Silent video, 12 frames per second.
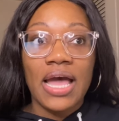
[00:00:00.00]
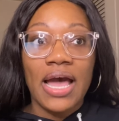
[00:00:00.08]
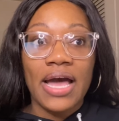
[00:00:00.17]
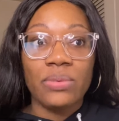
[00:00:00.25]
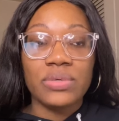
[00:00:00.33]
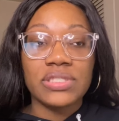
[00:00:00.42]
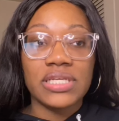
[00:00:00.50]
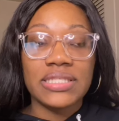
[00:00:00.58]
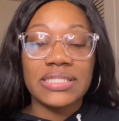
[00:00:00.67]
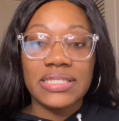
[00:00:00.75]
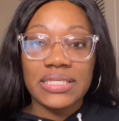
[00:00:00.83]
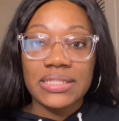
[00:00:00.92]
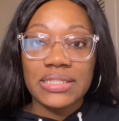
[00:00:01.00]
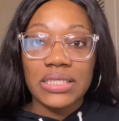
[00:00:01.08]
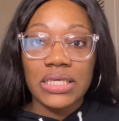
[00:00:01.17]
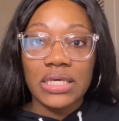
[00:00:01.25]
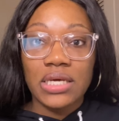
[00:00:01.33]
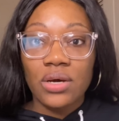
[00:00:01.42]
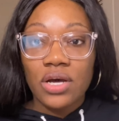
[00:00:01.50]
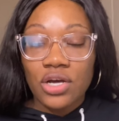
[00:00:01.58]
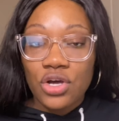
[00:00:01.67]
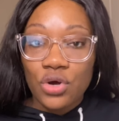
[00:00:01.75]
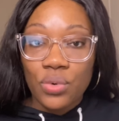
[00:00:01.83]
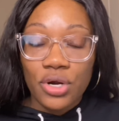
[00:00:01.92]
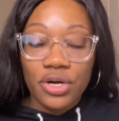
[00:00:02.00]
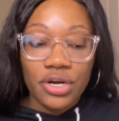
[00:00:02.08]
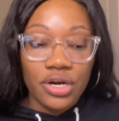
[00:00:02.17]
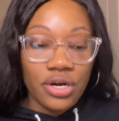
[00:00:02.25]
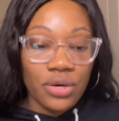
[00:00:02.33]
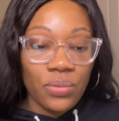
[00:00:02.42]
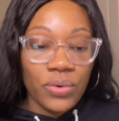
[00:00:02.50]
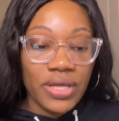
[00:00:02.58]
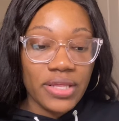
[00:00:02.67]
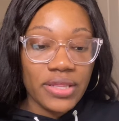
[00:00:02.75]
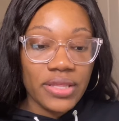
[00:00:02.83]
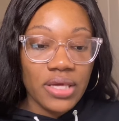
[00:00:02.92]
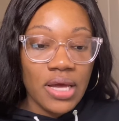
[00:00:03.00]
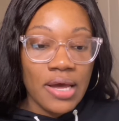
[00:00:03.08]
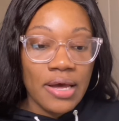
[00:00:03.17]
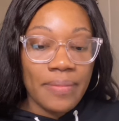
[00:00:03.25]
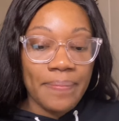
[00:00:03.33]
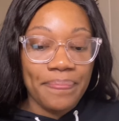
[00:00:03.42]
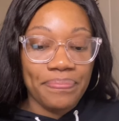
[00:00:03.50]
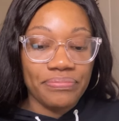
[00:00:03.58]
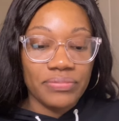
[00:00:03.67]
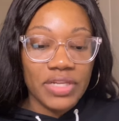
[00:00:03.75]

I was assisting a coworker with um,